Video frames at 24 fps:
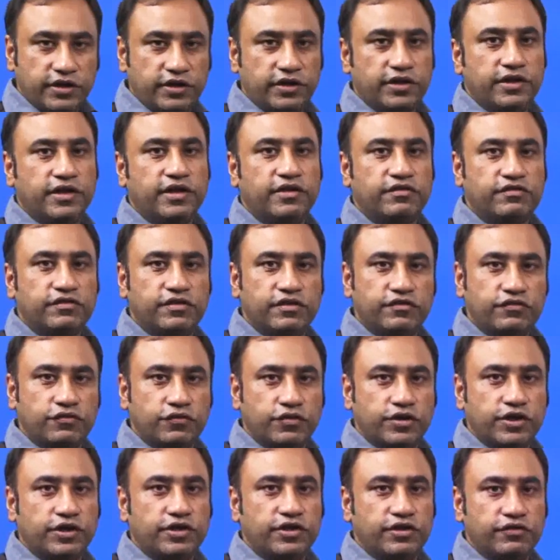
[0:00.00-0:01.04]
Yes, they should
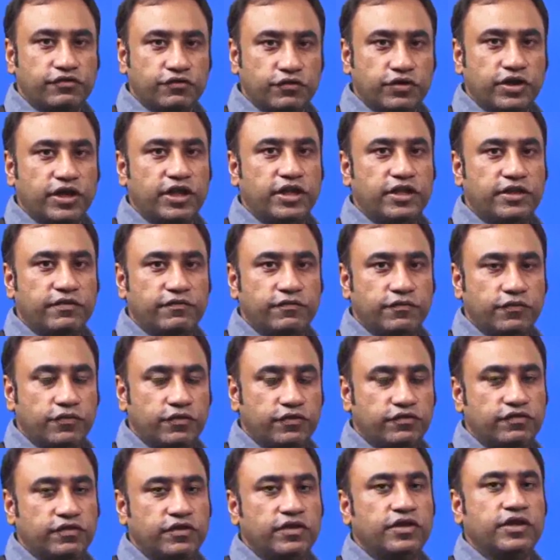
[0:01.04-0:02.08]
eat. They should healthy foods?